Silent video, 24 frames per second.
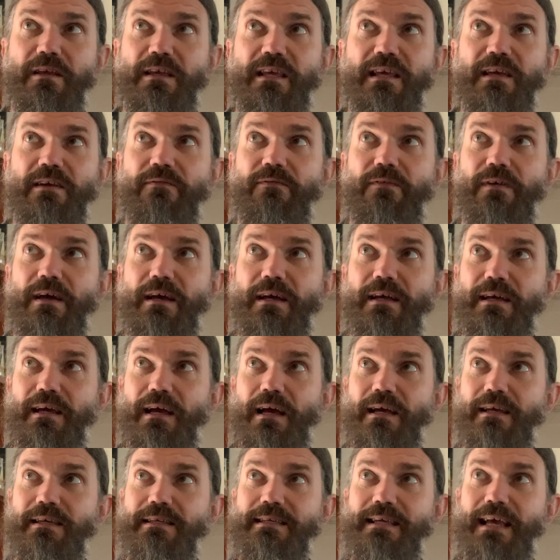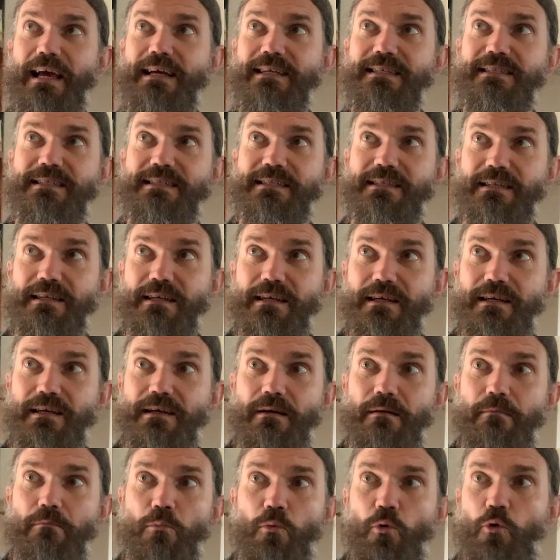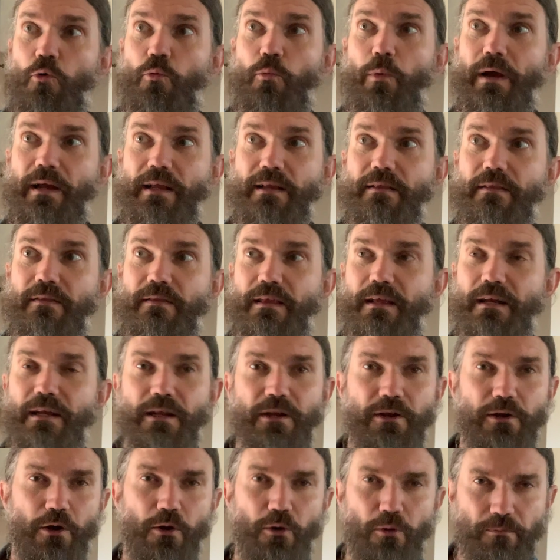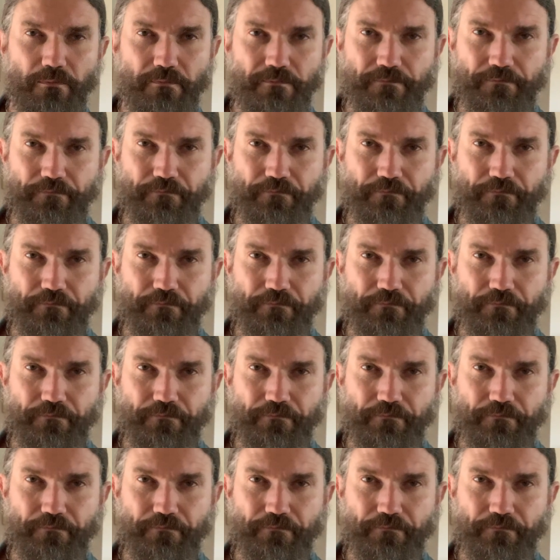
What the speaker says: give a yes more weight than a no.